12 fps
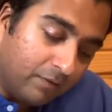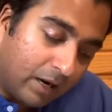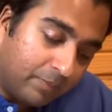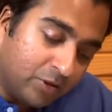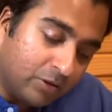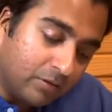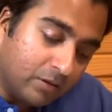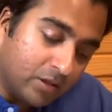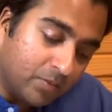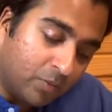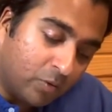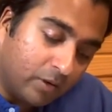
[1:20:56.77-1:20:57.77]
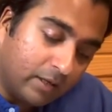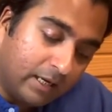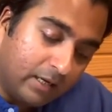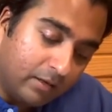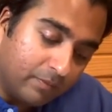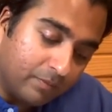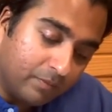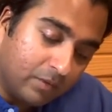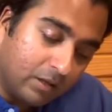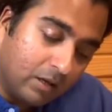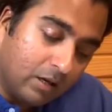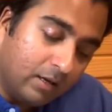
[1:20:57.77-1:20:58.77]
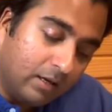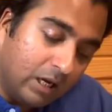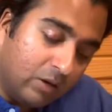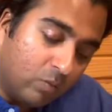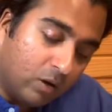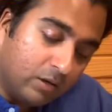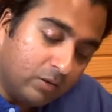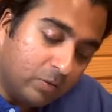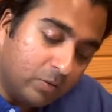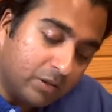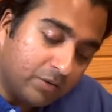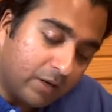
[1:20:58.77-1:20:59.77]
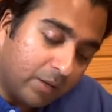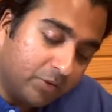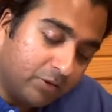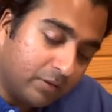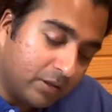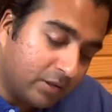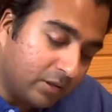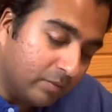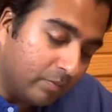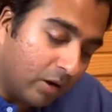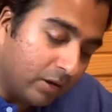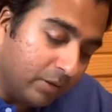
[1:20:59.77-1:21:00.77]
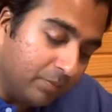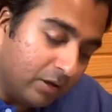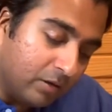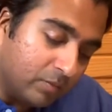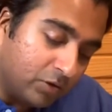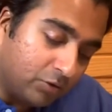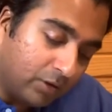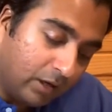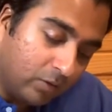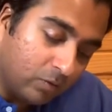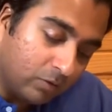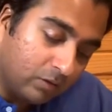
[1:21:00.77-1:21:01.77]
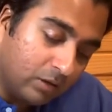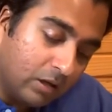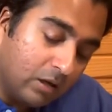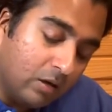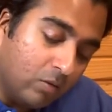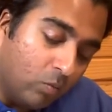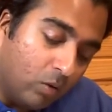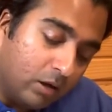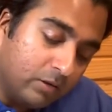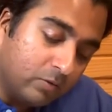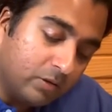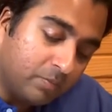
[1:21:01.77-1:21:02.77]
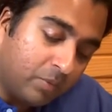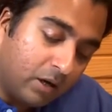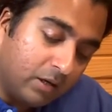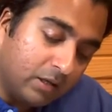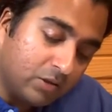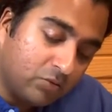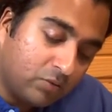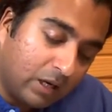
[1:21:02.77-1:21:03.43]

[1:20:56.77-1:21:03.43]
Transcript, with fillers: rapture is born in him. In one who is rapturous, the body becomes tranquil. One whose body is